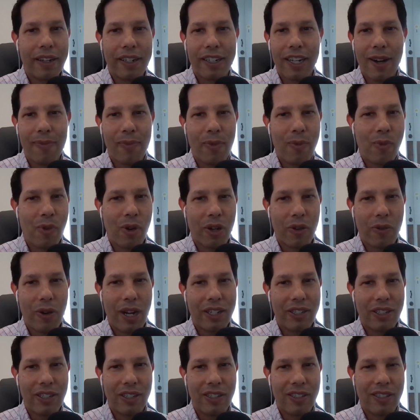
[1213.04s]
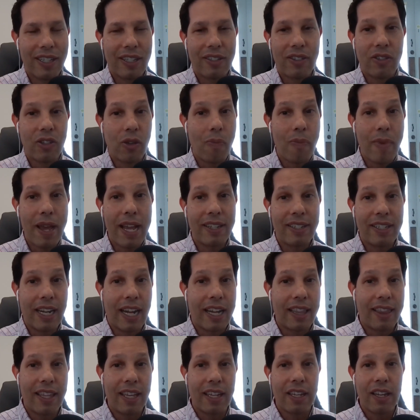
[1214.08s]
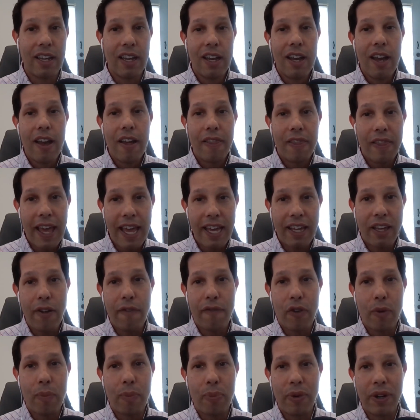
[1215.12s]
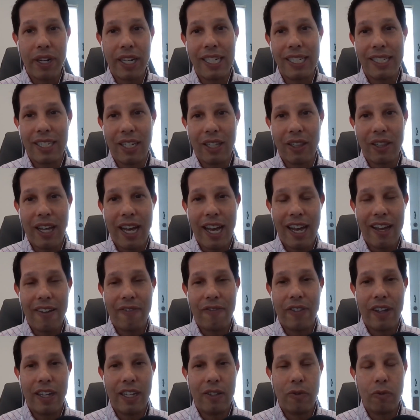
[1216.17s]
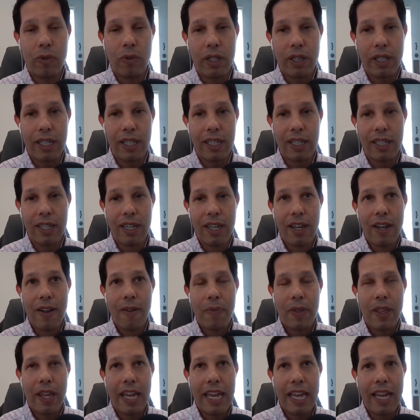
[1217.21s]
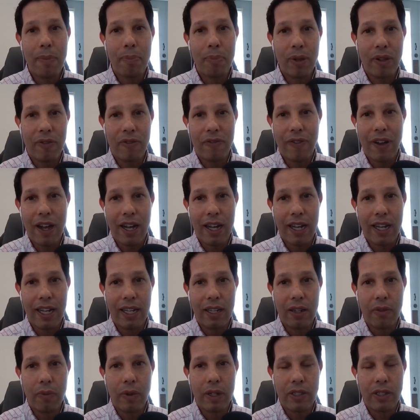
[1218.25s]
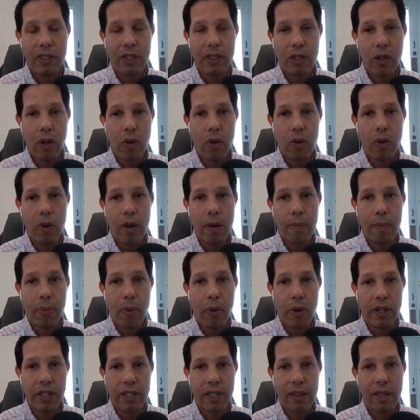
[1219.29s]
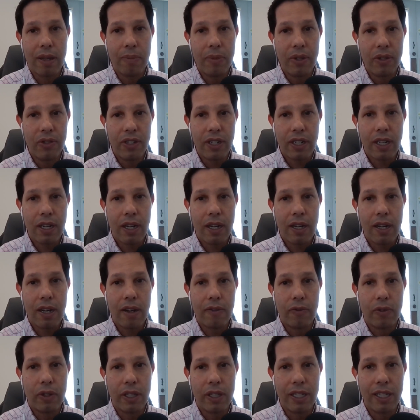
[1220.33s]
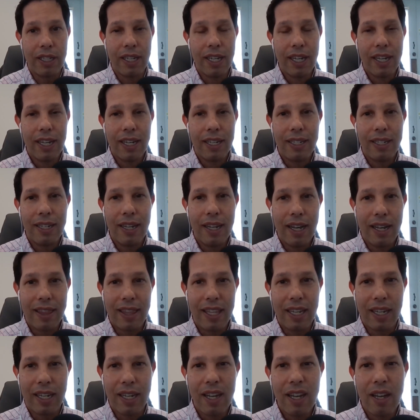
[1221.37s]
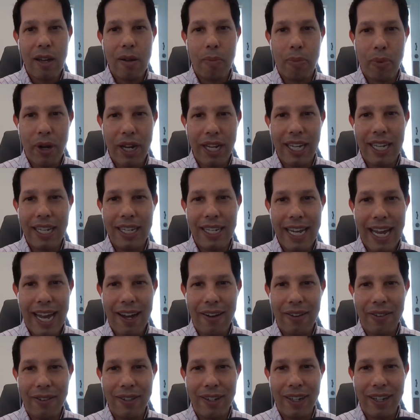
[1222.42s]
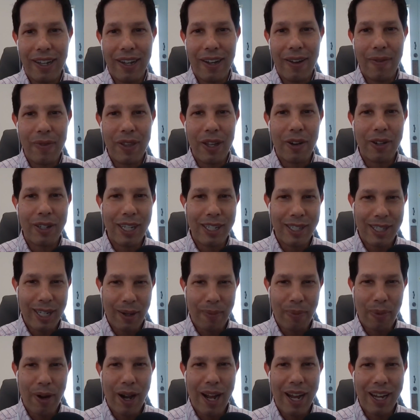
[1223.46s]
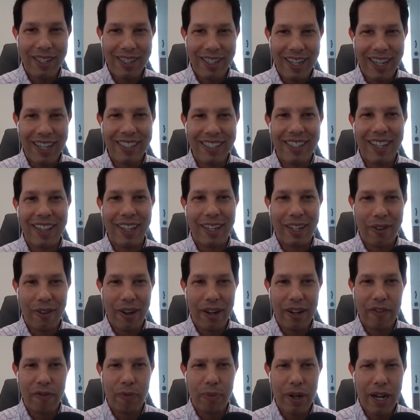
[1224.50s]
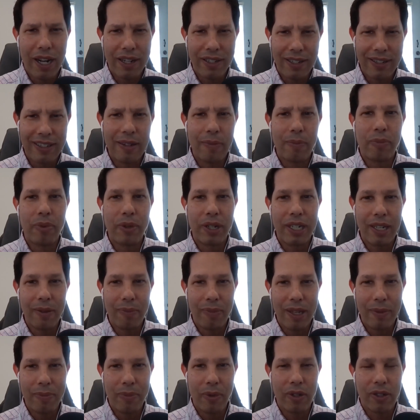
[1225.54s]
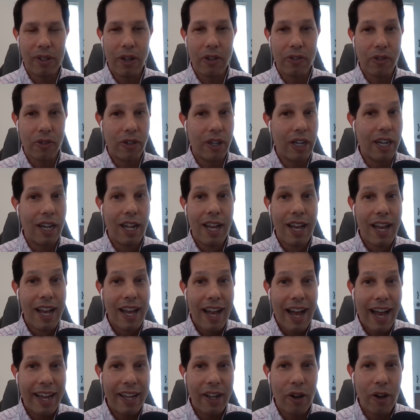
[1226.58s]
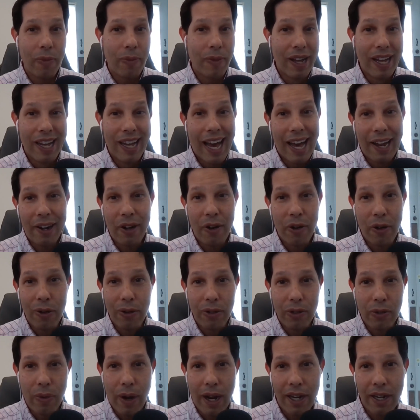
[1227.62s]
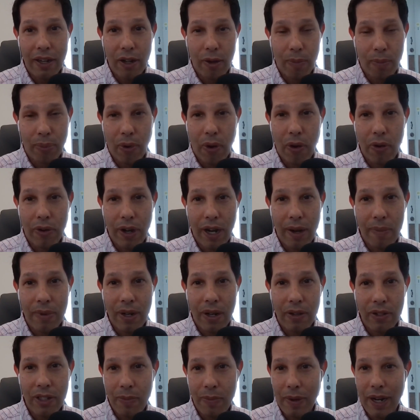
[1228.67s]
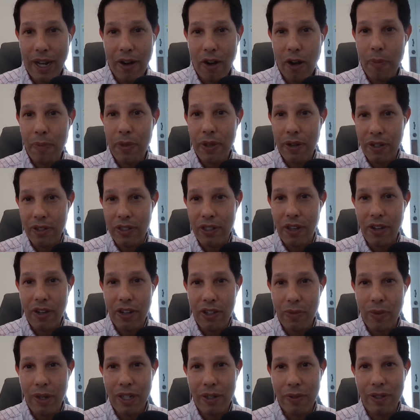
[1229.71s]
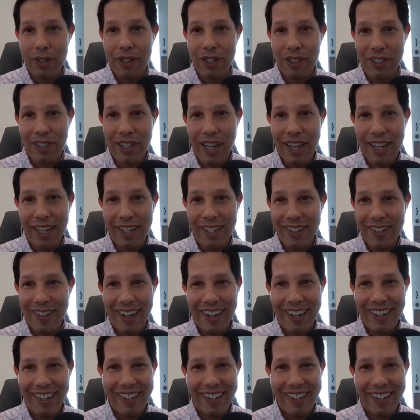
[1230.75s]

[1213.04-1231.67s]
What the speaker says: a couple more questions. This is amazing. I think, thank you for bringing to life and really amplifying what's so important to La Musica, of really, I think, breaking down the artistic process and the creative process and bringing people closer in it. I don't know who's writing your program notes, but I hope they're as good as what you were just saying.